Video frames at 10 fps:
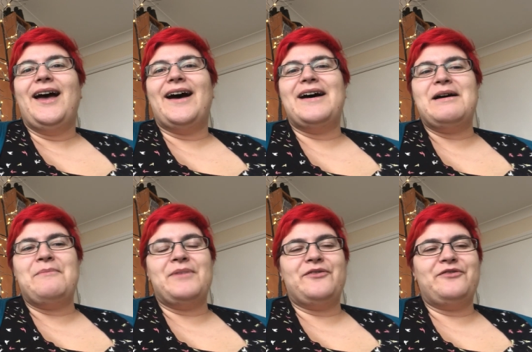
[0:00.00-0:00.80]

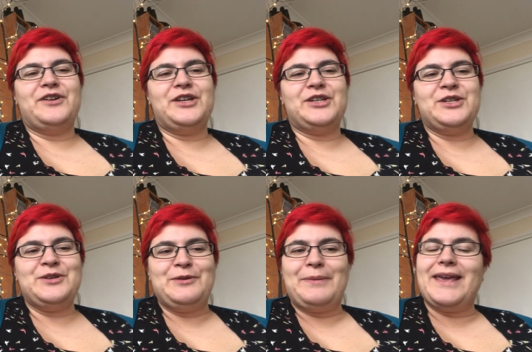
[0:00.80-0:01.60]
Um, for
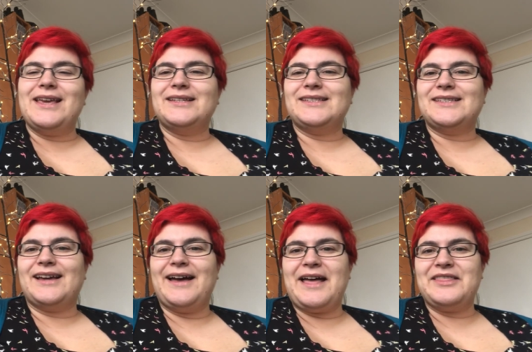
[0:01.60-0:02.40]
newbies,
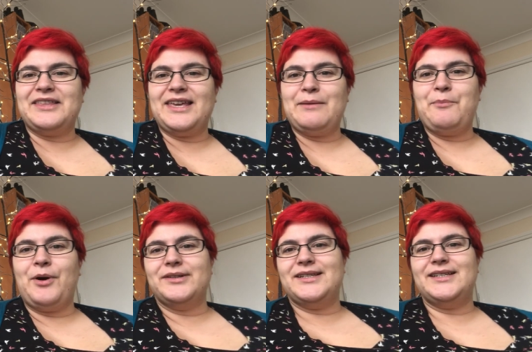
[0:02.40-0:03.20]
the
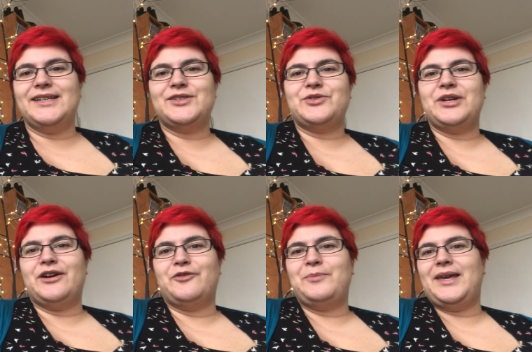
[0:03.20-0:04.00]
potted history
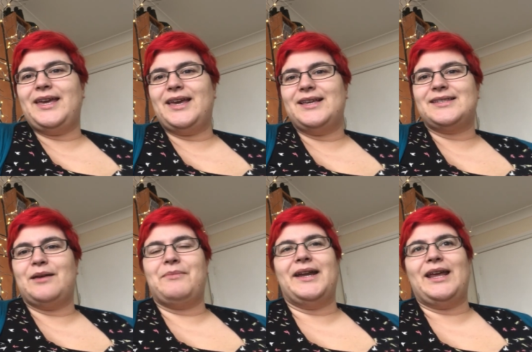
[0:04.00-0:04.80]
of me is
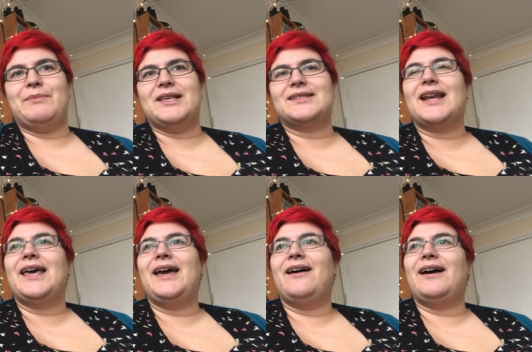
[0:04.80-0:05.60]
that my name is Claire.